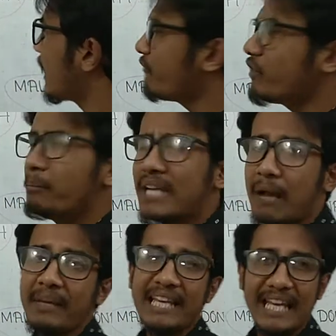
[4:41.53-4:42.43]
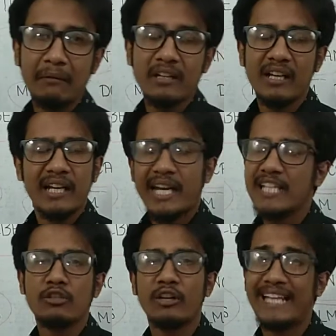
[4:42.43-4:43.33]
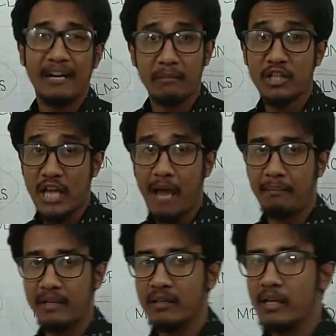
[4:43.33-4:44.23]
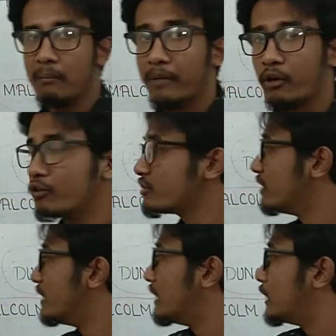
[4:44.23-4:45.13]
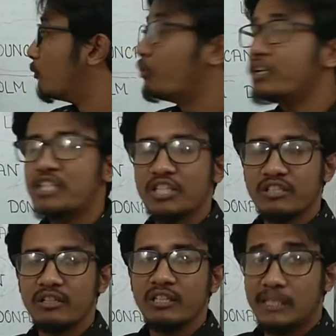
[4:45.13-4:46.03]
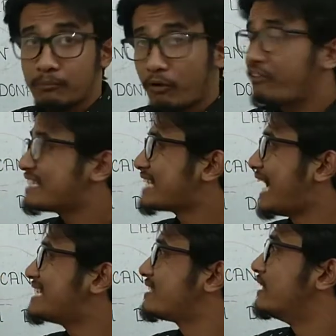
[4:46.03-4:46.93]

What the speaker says: After becoming king, he is not that much happy because the witches, they prophesied